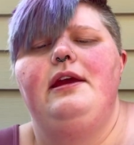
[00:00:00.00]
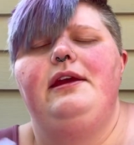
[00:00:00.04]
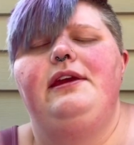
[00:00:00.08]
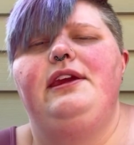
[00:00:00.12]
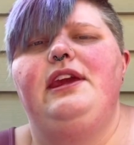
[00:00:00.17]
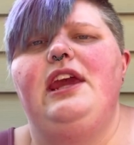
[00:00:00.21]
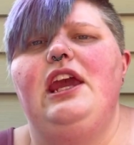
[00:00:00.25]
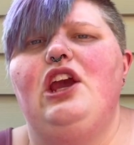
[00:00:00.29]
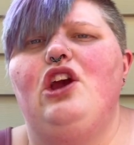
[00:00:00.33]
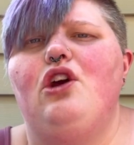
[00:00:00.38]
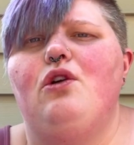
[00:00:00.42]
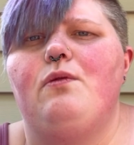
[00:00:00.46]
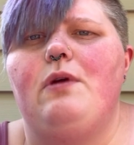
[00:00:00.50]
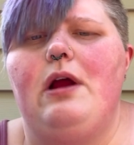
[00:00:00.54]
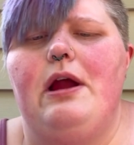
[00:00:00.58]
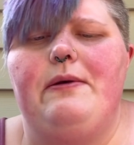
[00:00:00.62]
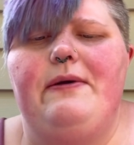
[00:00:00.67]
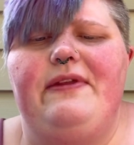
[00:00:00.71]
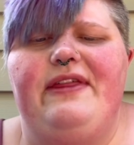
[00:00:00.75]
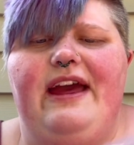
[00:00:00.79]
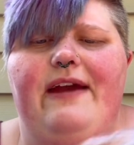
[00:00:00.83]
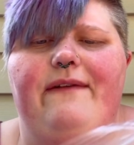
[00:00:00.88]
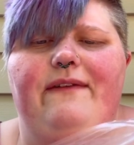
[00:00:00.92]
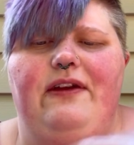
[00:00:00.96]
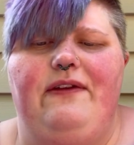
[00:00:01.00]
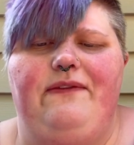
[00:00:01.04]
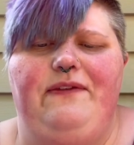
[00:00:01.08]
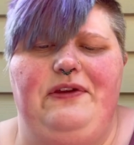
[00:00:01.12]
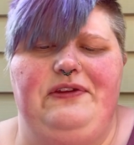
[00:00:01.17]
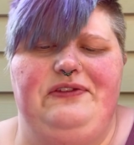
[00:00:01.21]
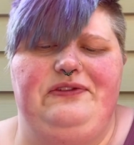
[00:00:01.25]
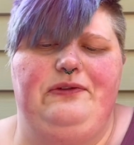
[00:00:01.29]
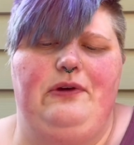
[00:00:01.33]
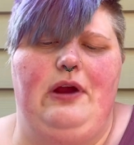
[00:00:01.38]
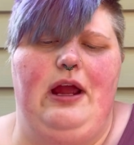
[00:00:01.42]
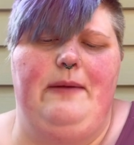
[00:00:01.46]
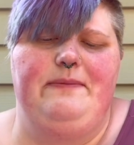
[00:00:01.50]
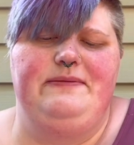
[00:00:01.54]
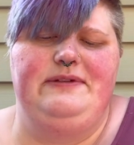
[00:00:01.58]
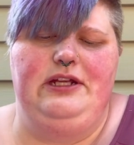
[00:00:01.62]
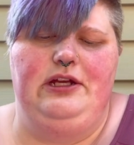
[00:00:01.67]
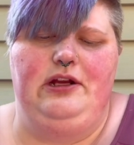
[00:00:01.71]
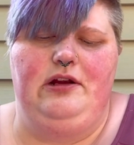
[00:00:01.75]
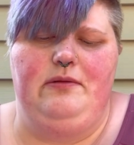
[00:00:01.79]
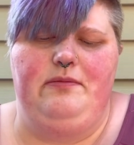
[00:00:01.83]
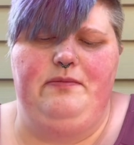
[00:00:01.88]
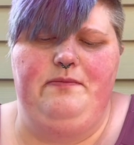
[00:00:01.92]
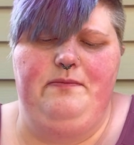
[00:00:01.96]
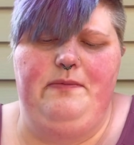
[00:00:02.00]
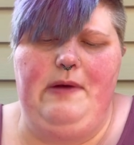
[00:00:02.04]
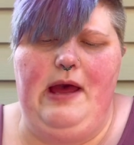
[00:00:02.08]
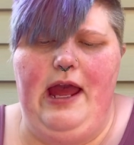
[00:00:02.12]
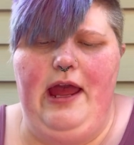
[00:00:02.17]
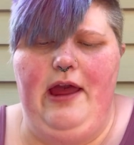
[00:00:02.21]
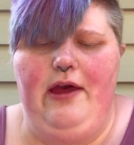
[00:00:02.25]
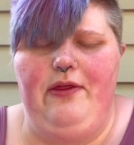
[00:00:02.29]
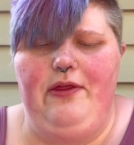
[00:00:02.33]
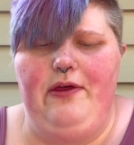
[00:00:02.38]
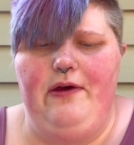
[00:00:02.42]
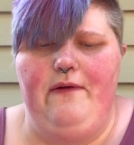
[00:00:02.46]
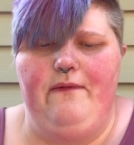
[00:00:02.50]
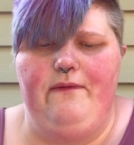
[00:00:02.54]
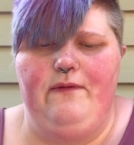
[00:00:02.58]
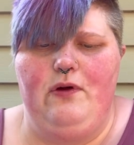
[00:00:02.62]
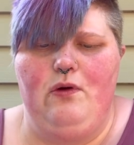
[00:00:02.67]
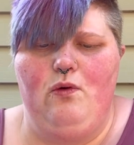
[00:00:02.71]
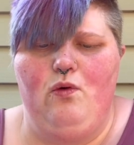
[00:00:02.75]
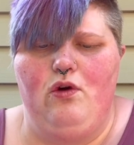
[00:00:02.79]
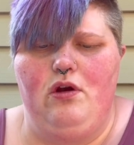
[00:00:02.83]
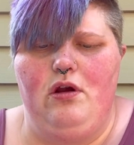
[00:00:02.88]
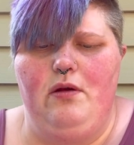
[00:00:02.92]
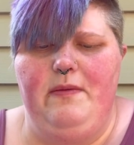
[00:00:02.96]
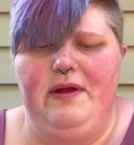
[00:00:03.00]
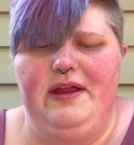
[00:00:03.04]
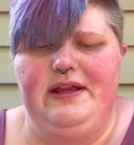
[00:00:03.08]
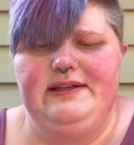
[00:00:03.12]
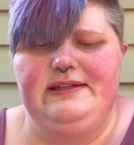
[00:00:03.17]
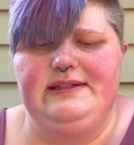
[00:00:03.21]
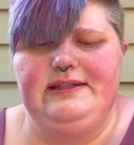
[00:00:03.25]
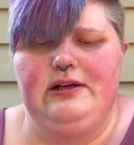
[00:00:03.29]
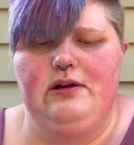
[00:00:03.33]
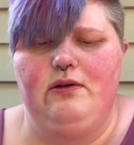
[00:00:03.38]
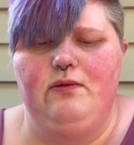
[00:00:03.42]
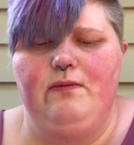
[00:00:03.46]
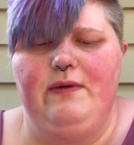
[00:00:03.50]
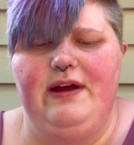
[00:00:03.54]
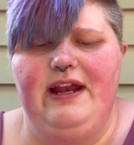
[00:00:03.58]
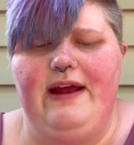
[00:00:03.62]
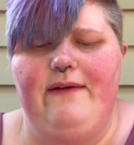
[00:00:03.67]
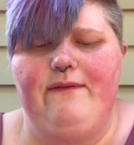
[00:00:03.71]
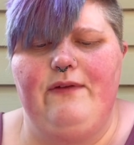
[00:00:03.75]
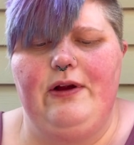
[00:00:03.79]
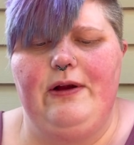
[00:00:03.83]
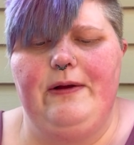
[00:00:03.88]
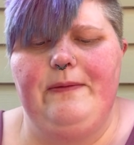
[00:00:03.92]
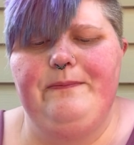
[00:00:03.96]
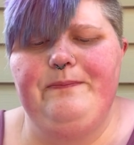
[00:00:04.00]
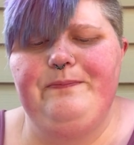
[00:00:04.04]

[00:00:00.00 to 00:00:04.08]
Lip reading: Can't go wrong with having a few scraps in your pile though, for ornaments or whatever.